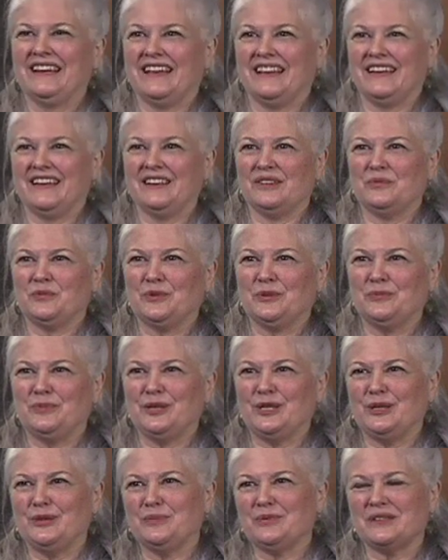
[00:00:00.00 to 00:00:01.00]
and
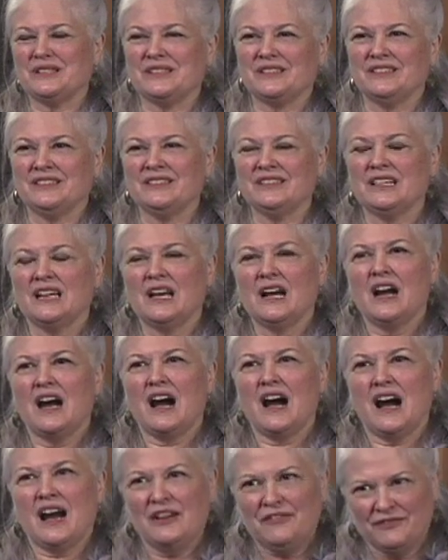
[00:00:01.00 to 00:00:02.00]
would-be president.
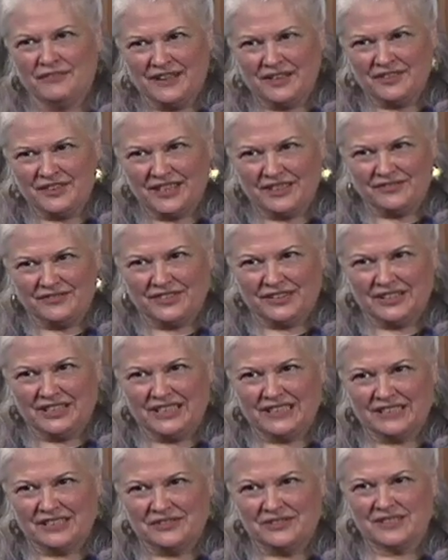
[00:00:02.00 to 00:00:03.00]
I found that very
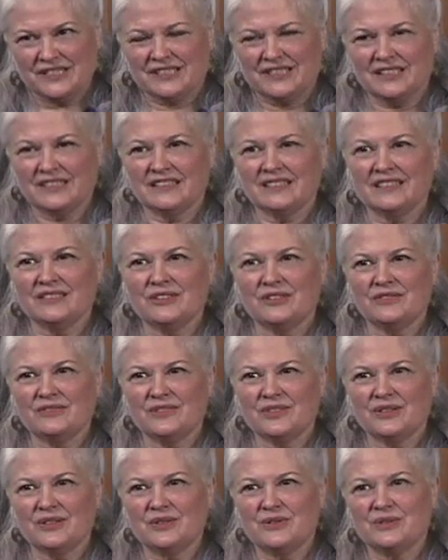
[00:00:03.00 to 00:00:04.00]
interesting, that
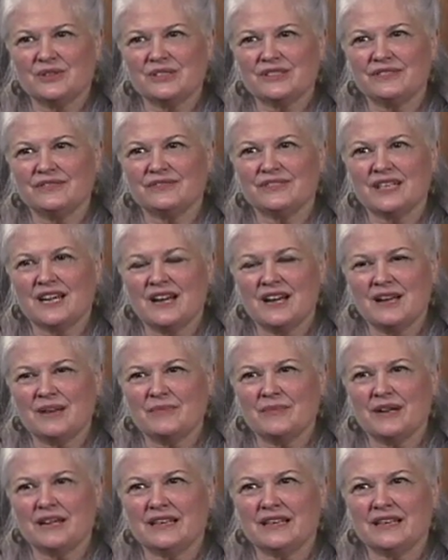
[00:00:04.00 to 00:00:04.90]
over the course of time,